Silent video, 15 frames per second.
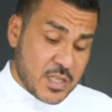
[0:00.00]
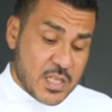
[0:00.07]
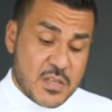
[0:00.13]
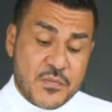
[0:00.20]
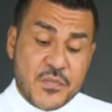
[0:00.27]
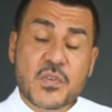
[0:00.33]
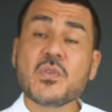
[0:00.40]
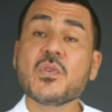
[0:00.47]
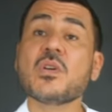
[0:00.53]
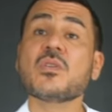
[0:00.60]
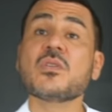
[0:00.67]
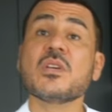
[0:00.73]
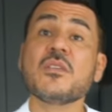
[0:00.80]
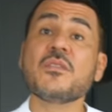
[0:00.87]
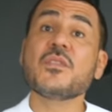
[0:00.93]
If
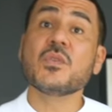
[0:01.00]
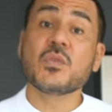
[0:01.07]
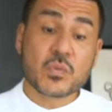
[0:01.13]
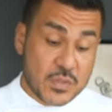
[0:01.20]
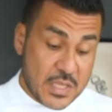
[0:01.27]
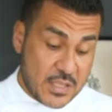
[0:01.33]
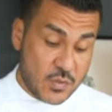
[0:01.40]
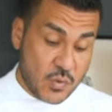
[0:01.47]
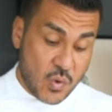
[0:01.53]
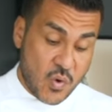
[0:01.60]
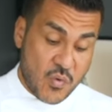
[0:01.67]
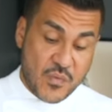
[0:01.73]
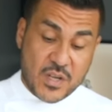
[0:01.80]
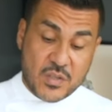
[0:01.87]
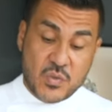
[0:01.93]
you do not
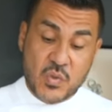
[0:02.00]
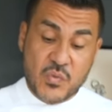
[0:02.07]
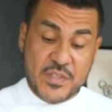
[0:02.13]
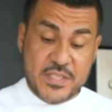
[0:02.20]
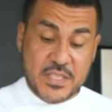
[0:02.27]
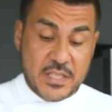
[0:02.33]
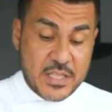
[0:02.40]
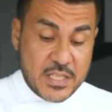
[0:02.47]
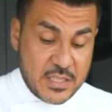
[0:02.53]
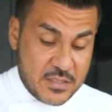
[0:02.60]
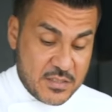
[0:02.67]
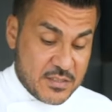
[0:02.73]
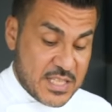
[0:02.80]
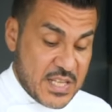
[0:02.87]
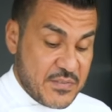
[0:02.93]
overdo with the
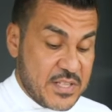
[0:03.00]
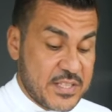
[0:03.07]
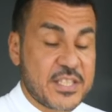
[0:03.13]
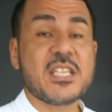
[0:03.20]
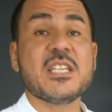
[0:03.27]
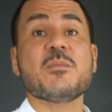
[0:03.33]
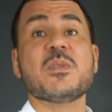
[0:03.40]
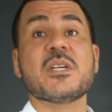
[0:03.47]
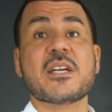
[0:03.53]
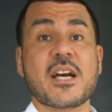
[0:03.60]
heat, they will keep the